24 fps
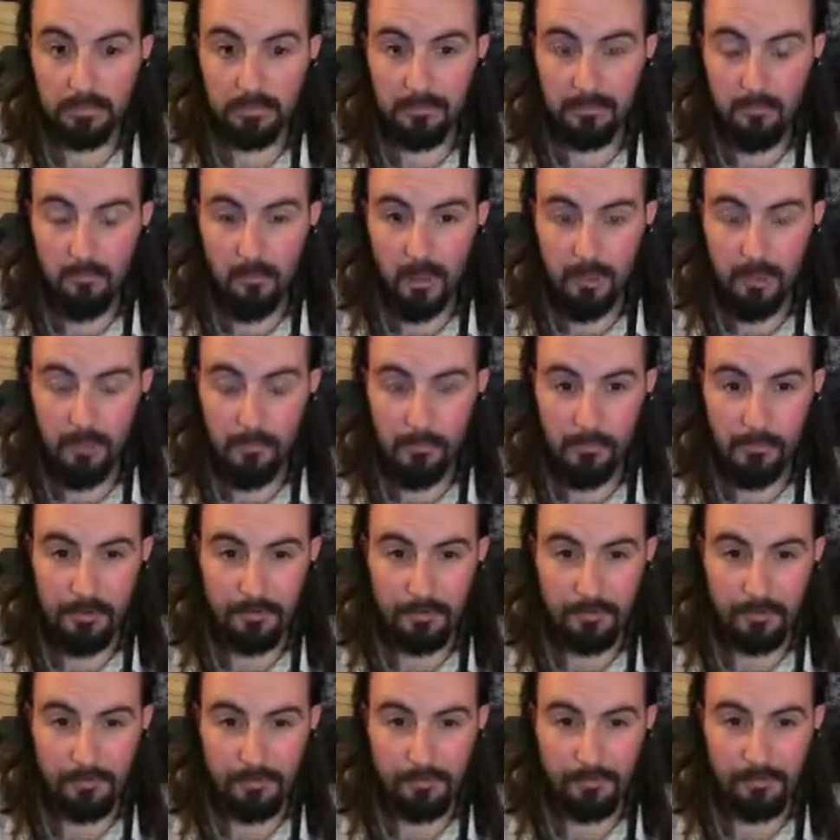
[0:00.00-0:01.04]
my own
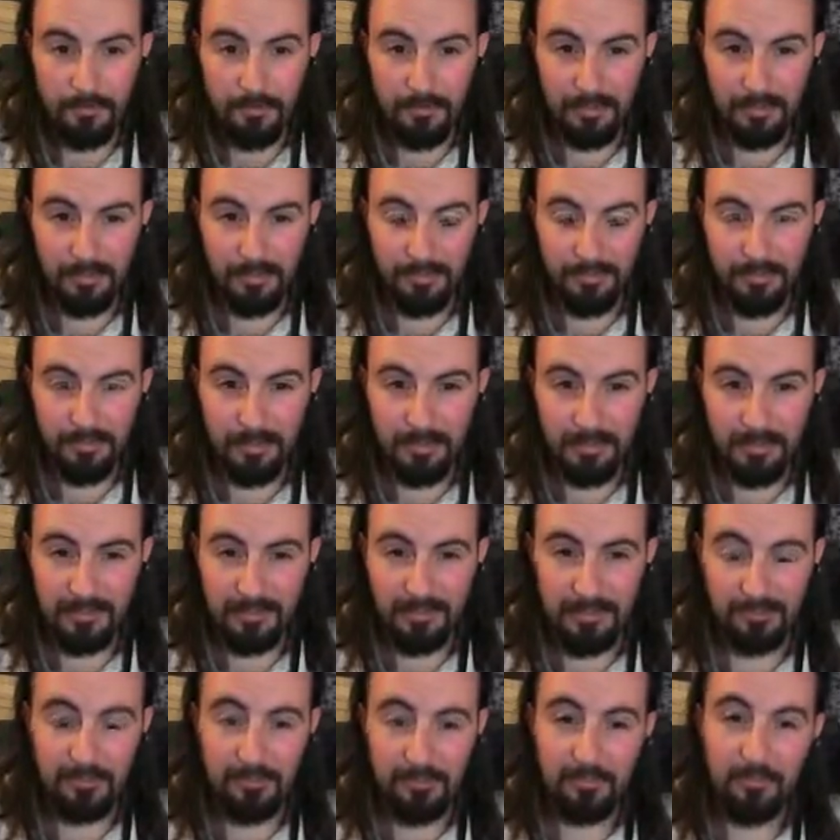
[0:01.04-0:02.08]
issue because I
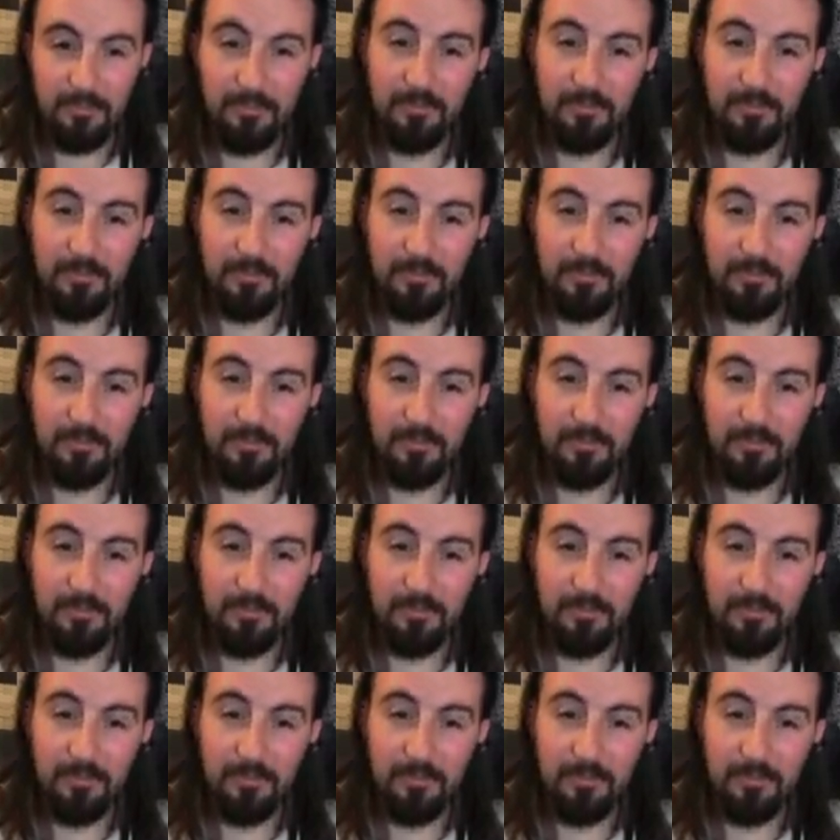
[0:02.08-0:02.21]
chose to put